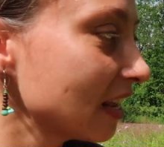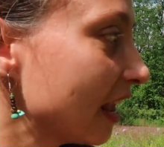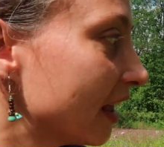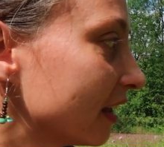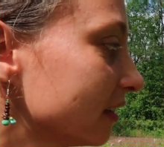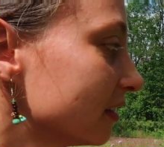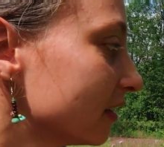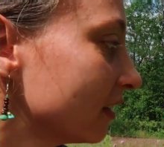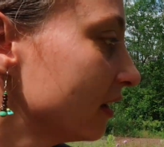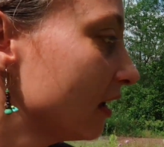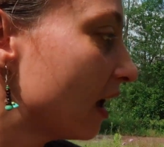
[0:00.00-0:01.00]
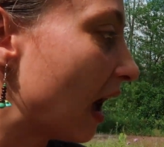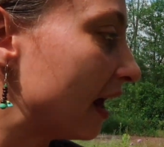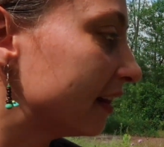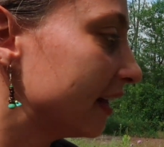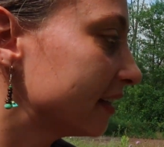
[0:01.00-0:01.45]
And
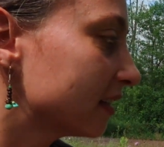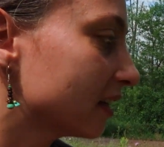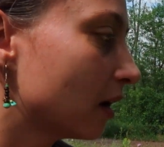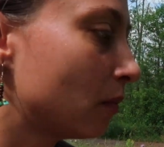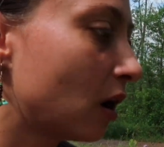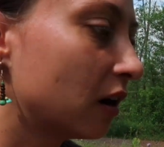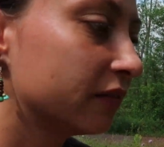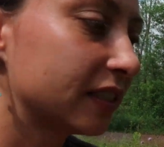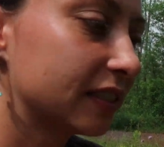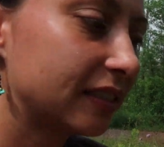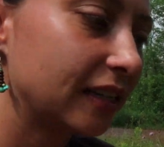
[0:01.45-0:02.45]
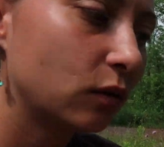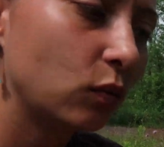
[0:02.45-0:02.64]
I like to come harvest it